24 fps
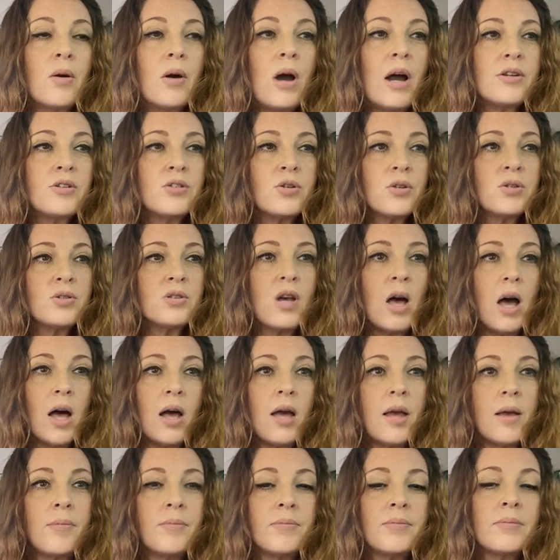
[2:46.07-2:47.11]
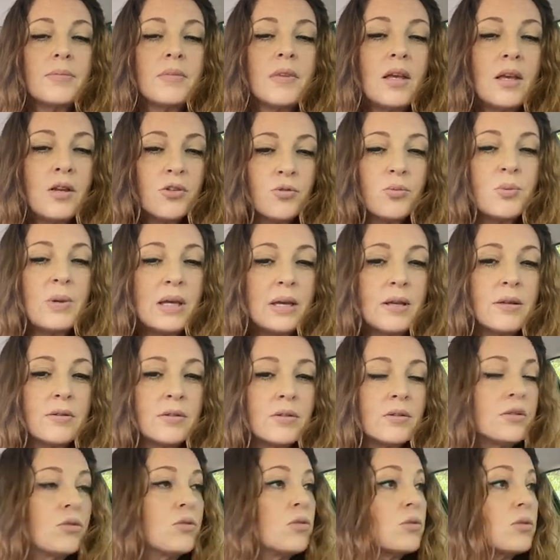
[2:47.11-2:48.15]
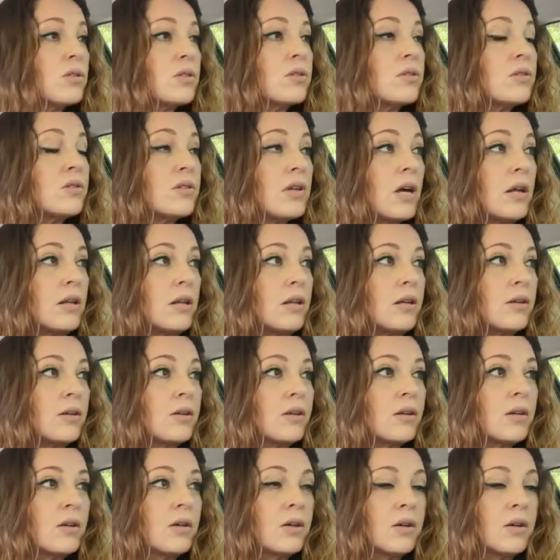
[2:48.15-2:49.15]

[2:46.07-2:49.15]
I took time each week to do a study